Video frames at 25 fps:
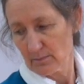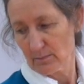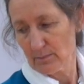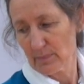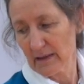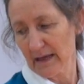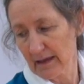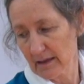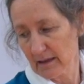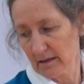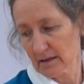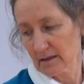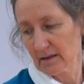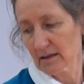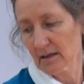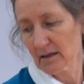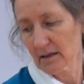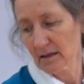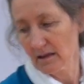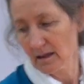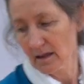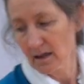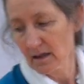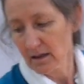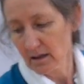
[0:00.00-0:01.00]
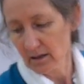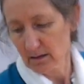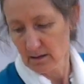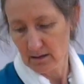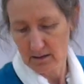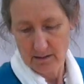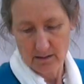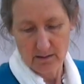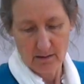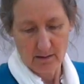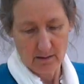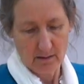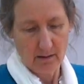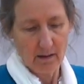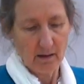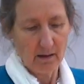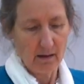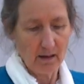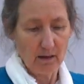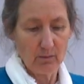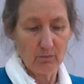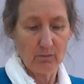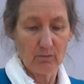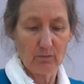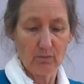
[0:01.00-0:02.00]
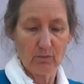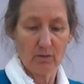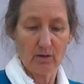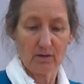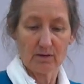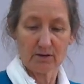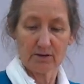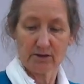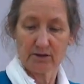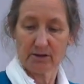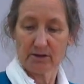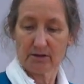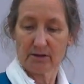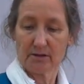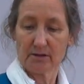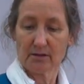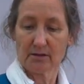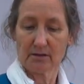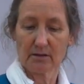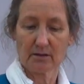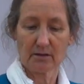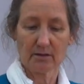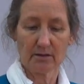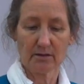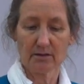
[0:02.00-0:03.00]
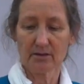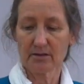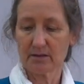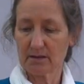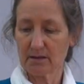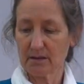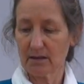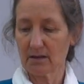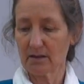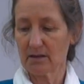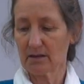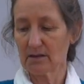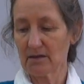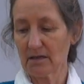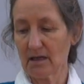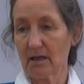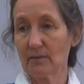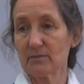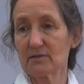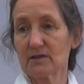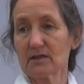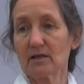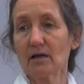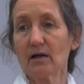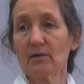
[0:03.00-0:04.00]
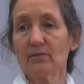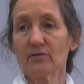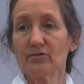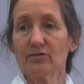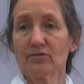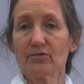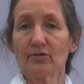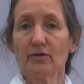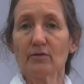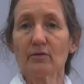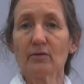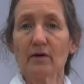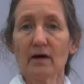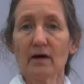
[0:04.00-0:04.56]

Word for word: blanket here, I will wash. Can you see the damps come through?